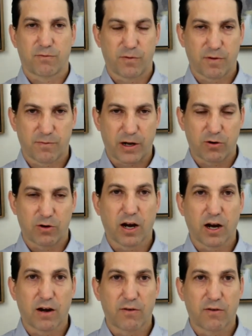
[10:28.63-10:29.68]
from the federal
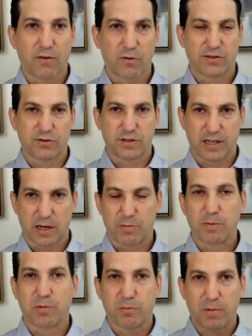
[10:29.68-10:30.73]
government to get
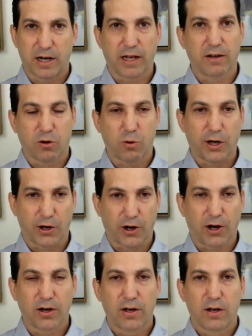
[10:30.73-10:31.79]
people money
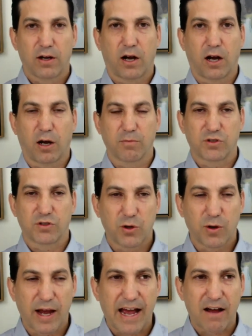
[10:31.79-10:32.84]
quicker. So
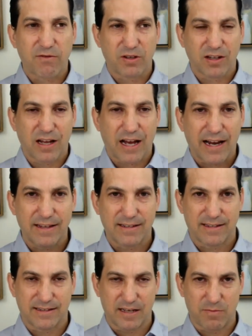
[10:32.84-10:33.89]
you have a lot of
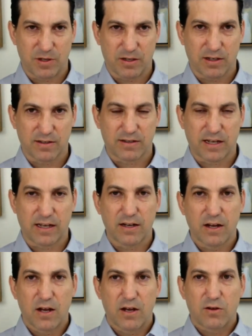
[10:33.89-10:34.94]
this stimulus.
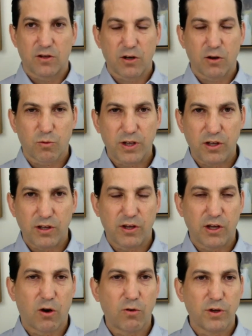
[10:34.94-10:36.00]
And, you know, really
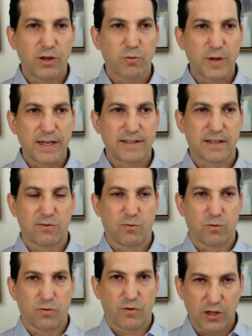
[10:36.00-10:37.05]
the only
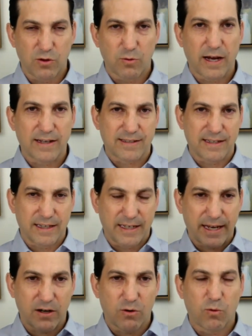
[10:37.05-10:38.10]
reason the U.S. can
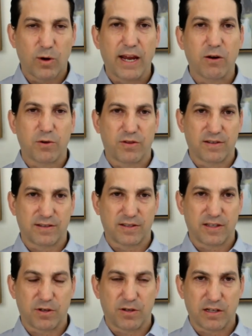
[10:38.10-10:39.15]
get away with the
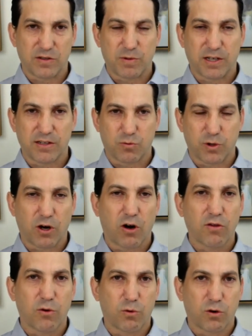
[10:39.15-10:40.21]
stimulus is because we
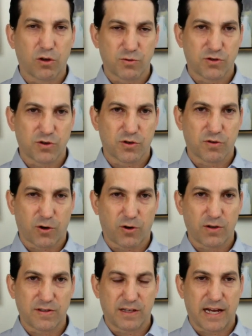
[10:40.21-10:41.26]
are the world's reserve
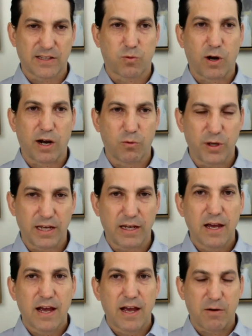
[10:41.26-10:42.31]
currency. That's why we
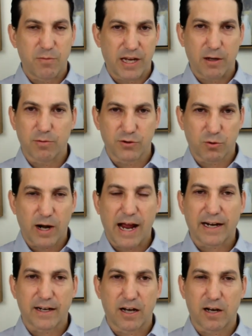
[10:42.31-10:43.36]
have been able to
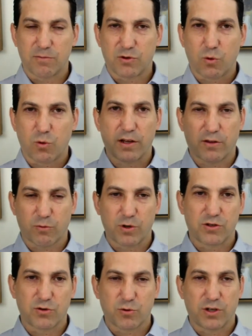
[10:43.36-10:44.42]
rack up
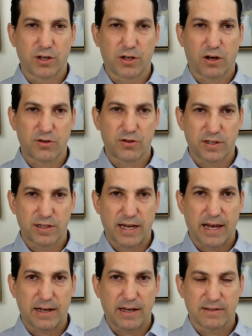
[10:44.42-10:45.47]
$23 trillion in
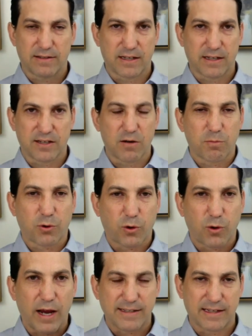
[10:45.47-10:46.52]
debt. It's
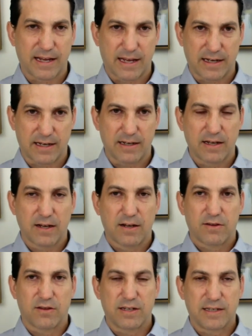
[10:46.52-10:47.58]
unprecedented,
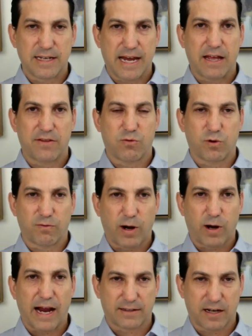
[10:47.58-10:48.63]
the debt that we've
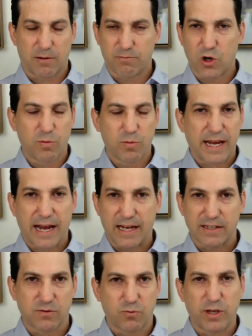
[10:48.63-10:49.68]
racked up. Nobody
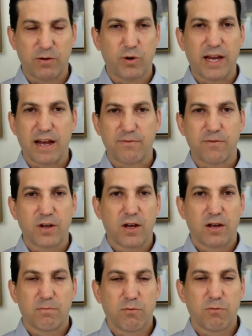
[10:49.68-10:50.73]
has, we have
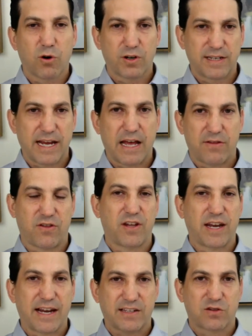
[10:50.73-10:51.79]
more debt than the
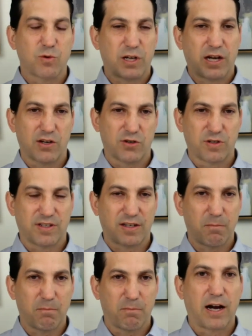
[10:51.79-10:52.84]
next three countries
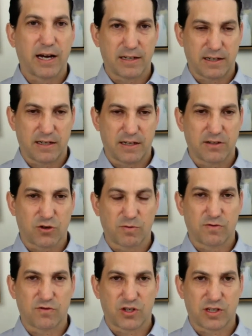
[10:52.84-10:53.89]
combined in terms
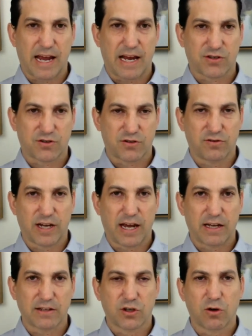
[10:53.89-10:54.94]
of just national
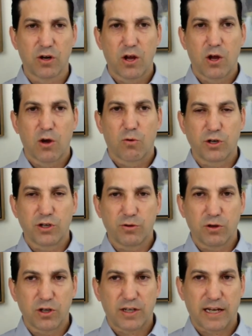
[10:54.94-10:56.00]
debt. So when you
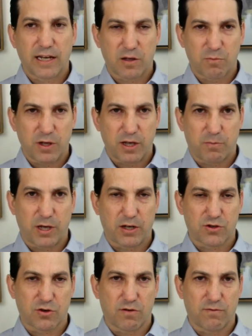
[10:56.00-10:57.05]
look at the big
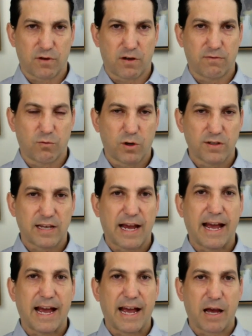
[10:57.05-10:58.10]
picture of what's
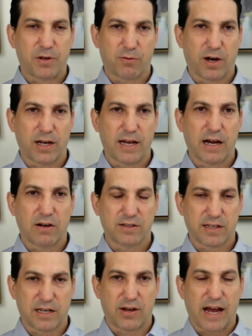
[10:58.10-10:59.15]
happening right now is
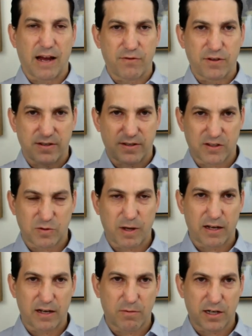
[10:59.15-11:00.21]
that you have this
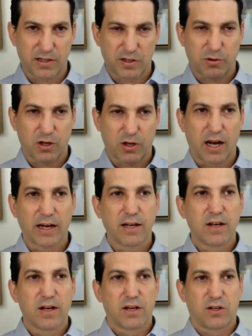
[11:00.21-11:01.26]
expanded money supply.
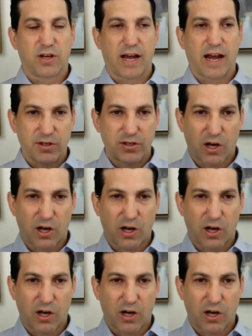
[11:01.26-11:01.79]
You have the